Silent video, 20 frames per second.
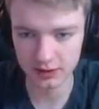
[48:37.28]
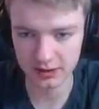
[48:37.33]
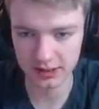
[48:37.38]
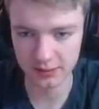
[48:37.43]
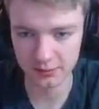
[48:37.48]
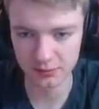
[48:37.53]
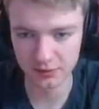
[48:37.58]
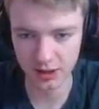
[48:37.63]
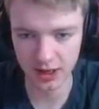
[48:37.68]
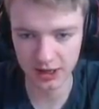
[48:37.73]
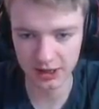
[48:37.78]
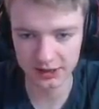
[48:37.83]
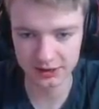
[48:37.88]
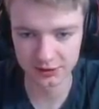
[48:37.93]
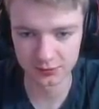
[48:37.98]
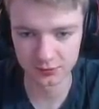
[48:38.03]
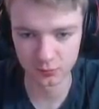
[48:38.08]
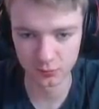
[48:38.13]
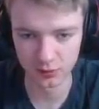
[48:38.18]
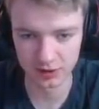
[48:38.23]
Okay, well, I
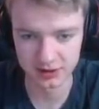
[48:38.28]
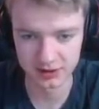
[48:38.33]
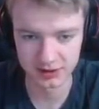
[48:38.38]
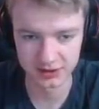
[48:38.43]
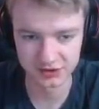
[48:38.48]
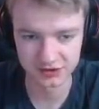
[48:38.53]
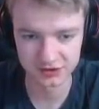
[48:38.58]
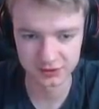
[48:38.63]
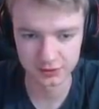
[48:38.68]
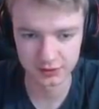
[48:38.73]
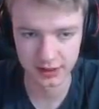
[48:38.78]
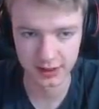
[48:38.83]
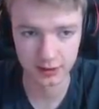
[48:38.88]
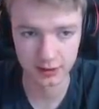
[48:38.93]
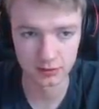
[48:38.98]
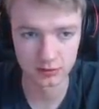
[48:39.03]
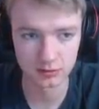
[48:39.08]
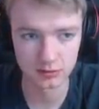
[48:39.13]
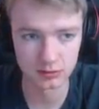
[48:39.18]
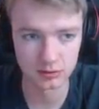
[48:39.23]
can win this
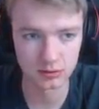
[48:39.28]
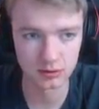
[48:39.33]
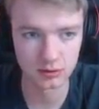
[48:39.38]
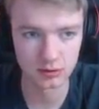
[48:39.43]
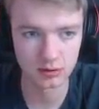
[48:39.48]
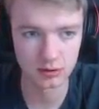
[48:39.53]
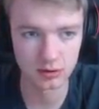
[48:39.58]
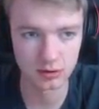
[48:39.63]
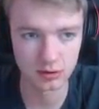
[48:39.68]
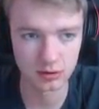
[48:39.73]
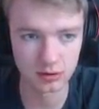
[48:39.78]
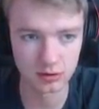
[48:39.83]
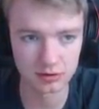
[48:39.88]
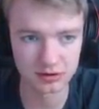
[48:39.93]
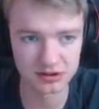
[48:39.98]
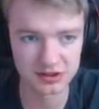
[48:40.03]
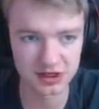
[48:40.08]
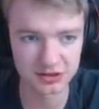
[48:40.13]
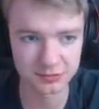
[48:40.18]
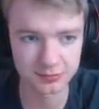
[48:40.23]
now. Oh,
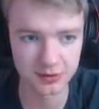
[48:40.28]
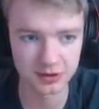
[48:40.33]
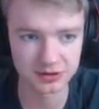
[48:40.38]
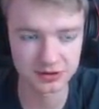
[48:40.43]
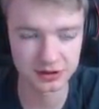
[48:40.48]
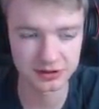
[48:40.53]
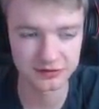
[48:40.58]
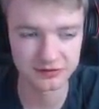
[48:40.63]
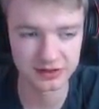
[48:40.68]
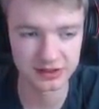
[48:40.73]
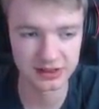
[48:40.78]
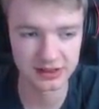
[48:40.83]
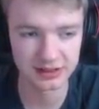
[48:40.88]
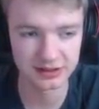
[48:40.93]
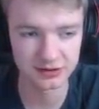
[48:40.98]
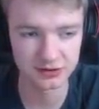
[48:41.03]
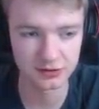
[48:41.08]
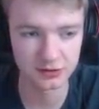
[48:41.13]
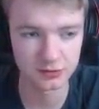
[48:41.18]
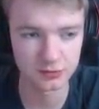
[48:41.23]
the taskbar's not even
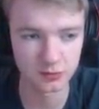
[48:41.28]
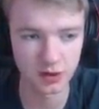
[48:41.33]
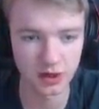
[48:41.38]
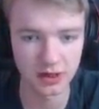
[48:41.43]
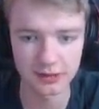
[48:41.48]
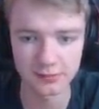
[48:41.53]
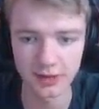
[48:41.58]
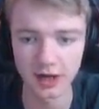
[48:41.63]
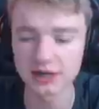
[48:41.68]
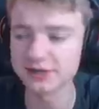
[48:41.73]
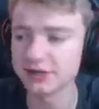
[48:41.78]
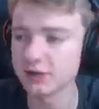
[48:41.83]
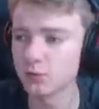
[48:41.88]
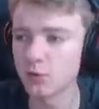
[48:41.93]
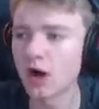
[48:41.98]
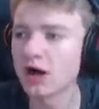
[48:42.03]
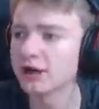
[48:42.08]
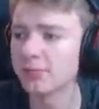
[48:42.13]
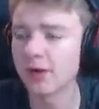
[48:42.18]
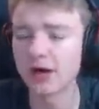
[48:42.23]
nearly done. Why am I
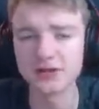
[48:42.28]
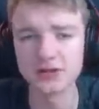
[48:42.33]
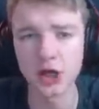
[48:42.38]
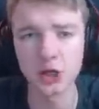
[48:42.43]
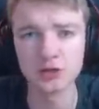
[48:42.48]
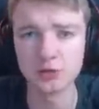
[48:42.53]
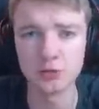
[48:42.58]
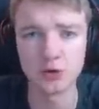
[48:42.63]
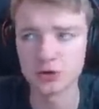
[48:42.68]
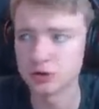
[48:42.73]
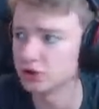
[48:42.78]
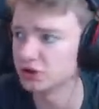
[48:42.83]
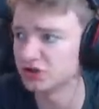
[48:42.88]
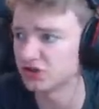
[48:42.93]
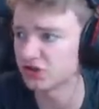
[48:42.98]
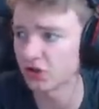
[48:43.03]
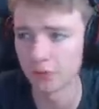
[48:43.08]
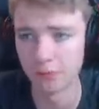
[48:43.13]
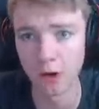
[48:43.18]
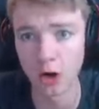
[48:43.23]
the only one
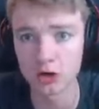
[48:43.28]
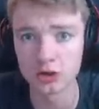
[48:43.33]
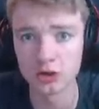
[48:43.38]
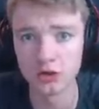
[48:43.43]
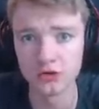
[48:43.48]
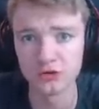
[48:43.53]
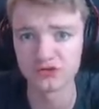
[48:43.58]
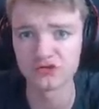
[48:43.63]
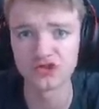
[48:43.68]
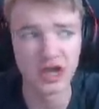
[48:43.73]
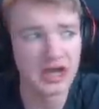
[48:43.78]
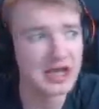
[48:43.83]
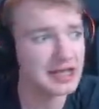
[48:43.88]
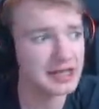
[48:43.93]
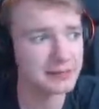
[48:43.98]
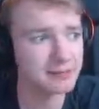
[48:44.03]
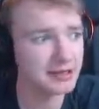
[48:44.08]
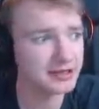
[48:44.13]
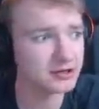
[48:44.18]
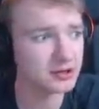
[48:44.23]
good among us?
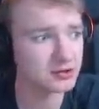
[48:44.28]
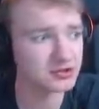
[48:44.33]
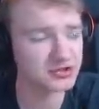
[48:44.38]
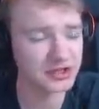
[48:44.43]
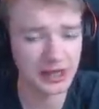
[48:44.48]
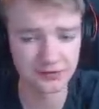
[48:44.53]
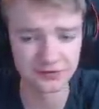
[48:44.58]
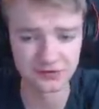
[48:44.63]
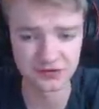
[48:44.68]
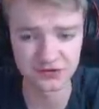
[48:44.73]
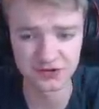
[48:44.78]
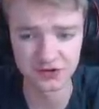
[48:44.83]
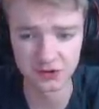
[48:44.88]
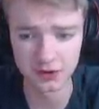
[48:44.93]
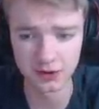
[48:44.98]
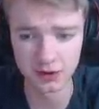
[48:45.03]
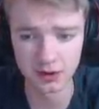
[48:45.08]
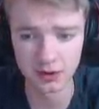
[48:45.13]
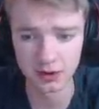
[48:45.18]
It makes no sense.